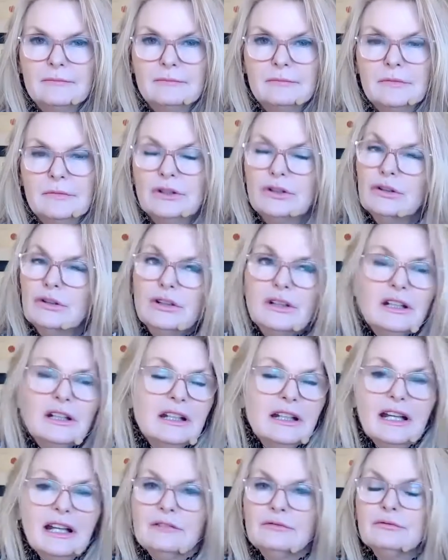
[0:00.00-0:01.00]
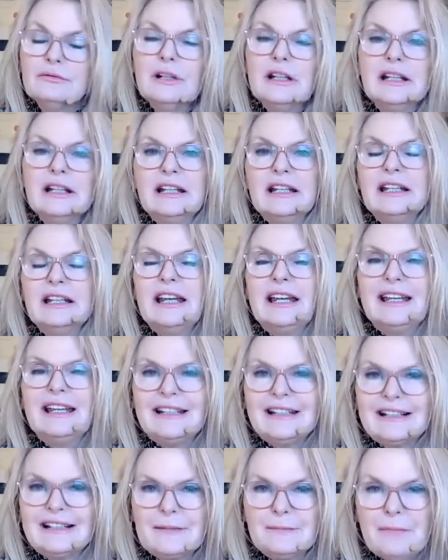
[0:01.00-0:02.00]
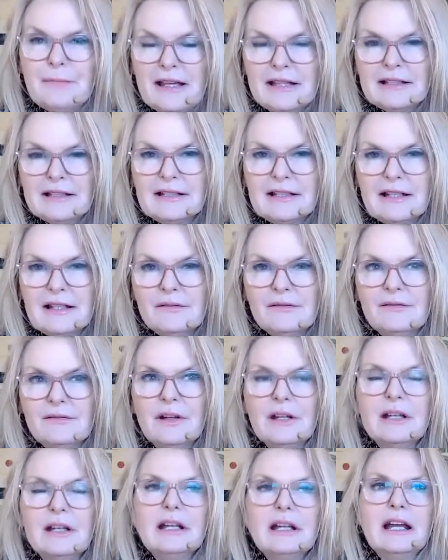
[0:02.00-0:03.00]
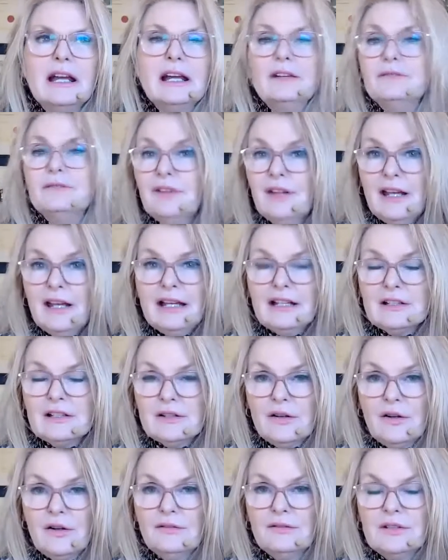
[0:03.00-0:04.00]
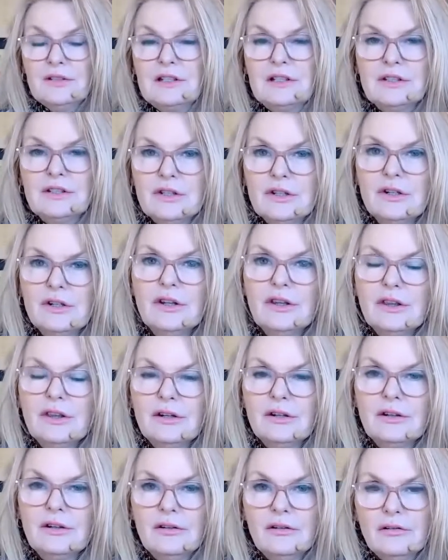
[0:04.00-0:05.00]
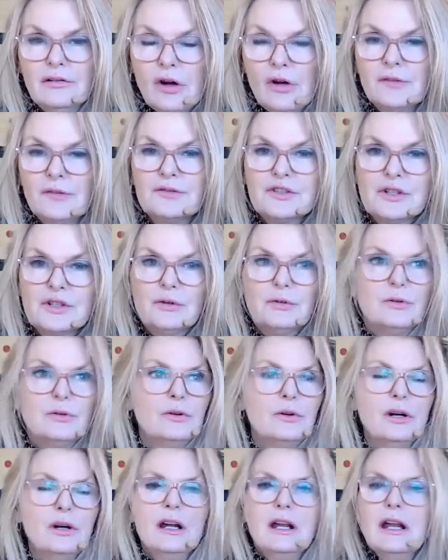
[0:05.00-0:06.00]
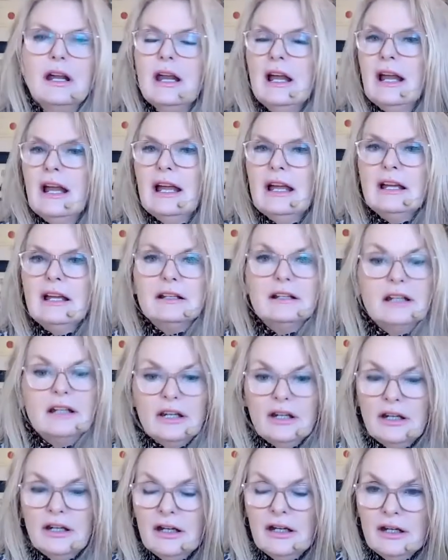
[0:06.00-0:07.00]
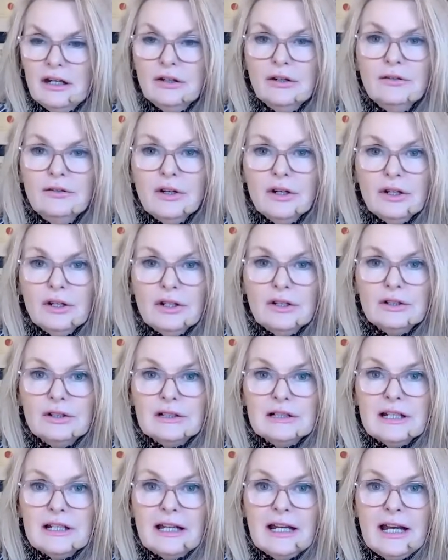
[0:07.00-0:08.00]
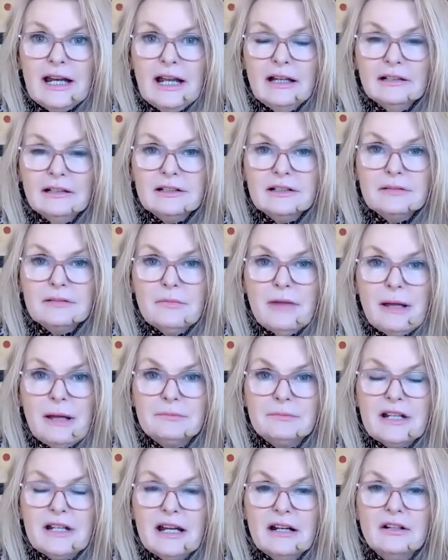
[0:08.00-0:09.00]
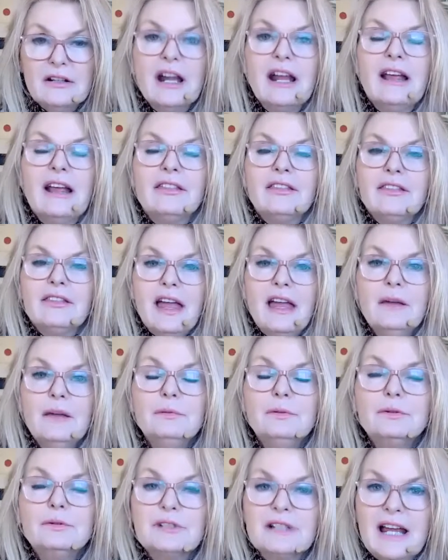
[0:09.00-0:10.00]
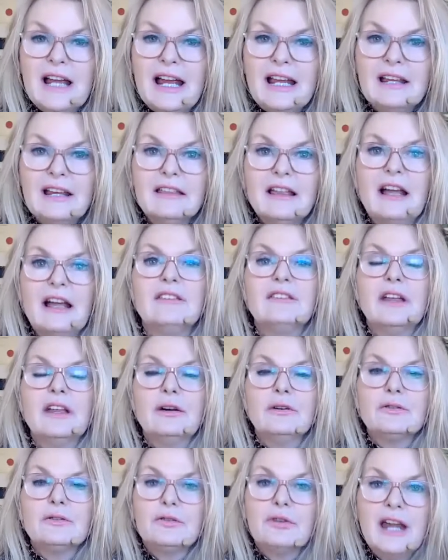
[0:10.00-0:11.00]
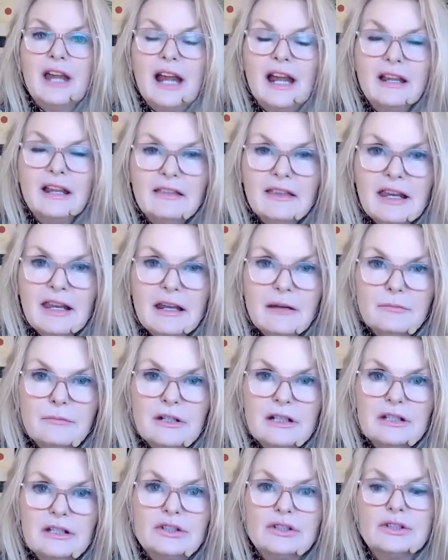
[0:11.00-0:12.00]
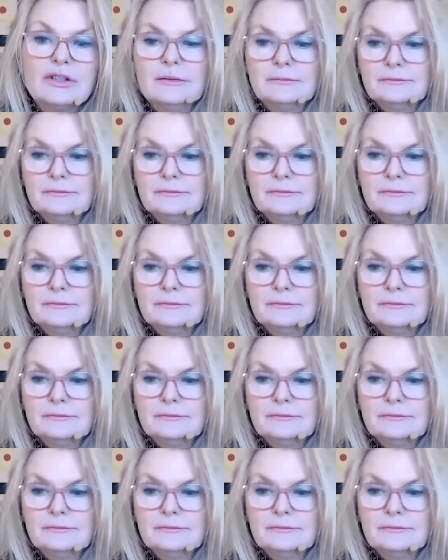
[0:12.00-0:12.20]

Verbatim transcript: You can get really inexpensive uh, VA services, you know, that are offshore, and you've got your content calendar mapped out. They will take that, they'll create the image,